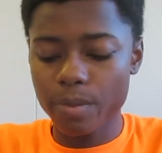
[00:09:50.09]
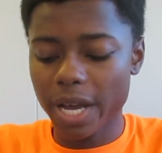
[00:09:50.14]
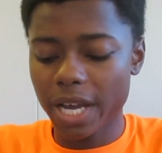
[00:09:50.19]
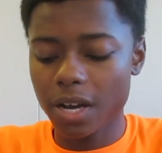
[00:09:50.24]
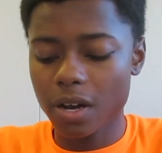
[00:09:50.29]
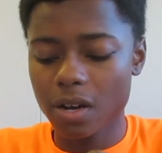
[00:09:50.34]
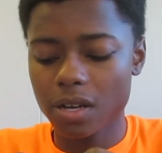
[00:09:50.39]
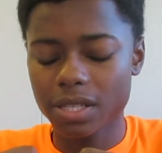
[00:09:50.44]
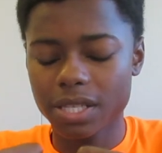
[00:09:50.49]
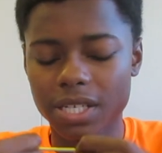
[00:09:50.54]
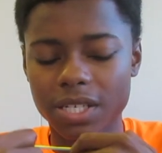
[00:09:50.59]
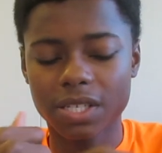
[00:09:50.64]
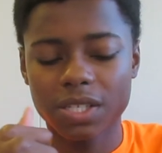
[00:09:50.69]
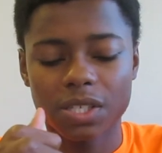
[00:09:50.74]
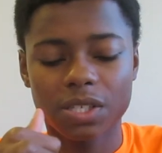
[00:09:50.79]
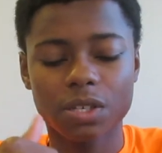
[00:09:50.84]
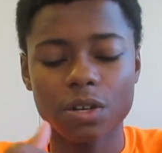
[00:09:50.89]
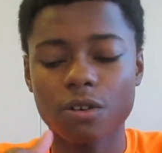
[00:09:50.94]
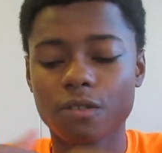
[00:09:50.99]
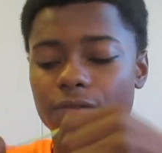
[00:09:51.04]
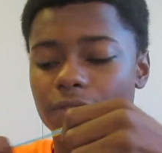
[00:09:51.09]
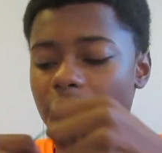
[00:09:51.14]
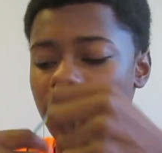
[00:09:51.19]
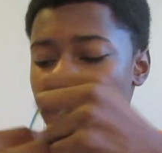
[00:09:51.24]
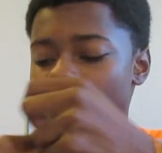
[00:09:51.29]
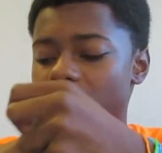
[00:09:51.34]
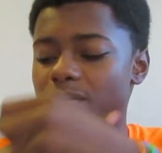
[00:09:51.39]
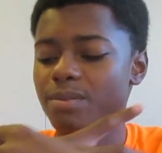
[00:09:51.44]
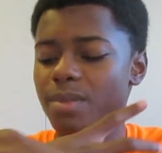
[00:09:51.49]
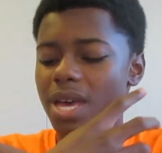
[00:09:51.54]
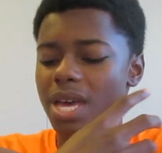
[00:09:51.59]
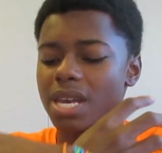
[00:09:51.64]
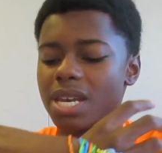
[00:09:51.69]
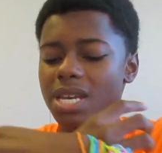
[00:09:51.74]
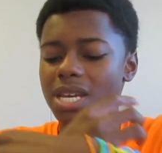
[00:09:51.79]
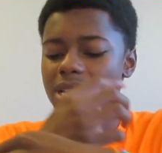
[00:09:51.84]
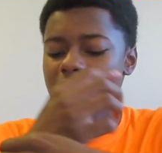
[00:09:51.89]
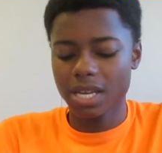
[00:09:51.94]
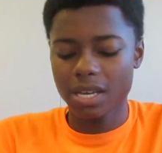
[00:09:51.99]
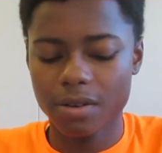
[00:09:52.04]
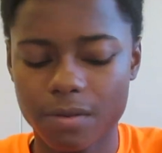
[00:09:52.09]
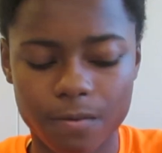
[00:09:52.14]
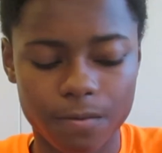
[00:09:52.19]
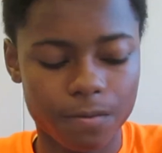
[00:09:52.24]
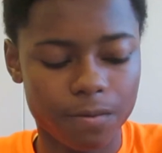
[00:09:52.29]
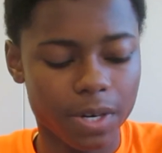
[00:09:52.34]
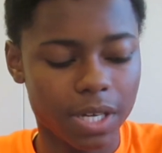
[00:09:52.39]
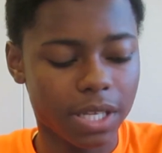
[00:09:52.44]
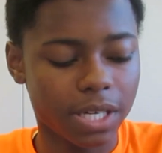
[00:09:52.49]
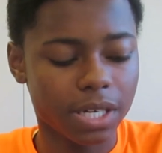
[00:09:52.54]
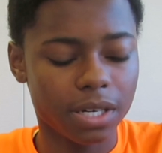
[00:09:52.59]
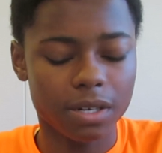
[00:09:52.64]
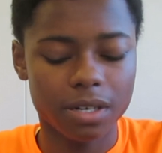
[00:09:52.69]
my god, there's so fucking many. It really